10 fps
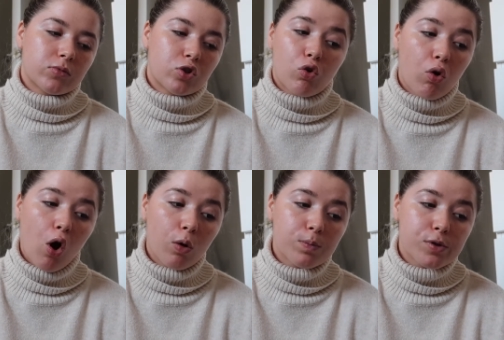
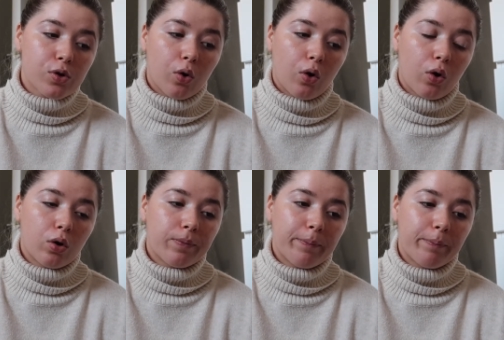crops or
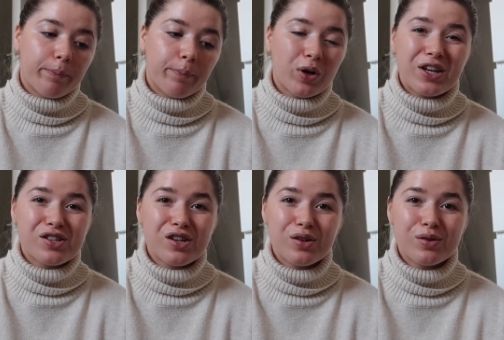
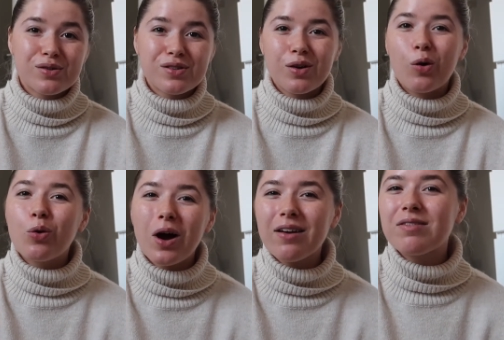bodysuits, all
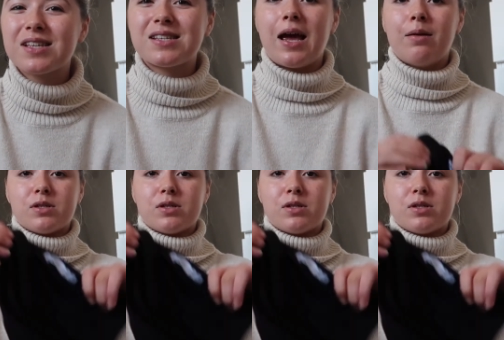kind of the same